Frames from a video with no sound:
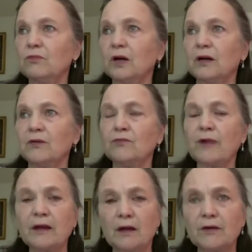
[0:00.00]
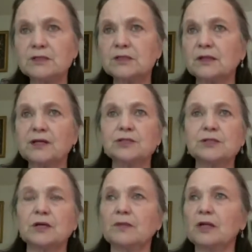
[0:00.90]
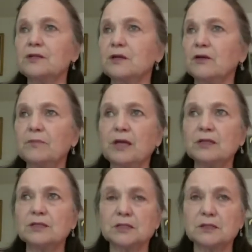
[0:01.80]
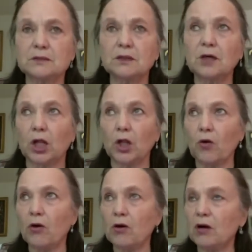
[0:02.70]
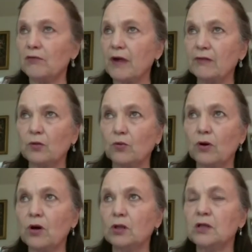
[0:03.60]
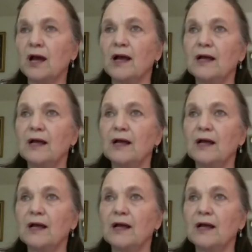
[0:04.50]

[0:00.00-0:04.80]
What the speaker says: radar installations on military bases galore around the world.